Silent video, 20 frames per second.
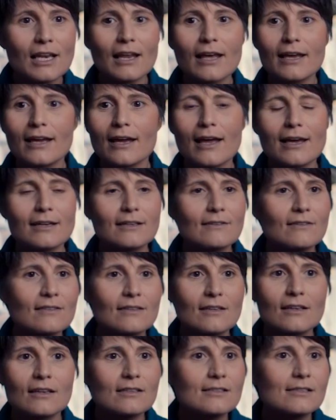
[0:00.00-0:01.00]
like I had a
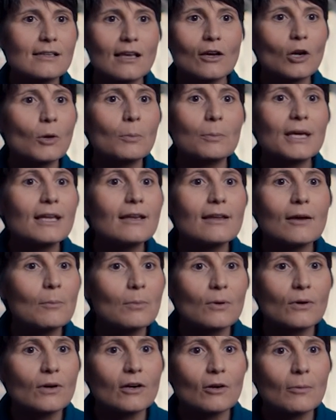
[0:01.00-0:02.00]
thick encyclopedia
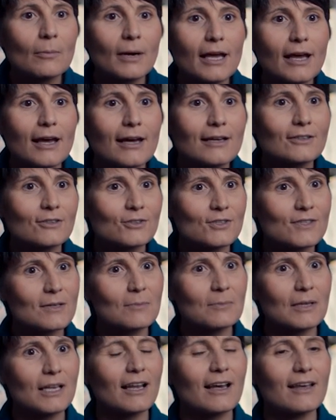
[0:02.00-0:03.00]
book on my hand or
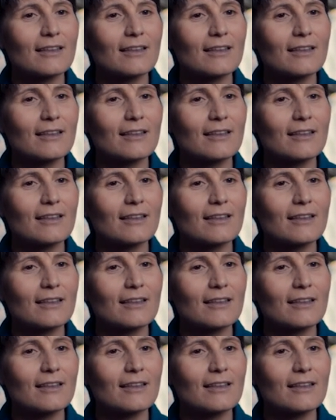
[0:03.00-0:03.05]
something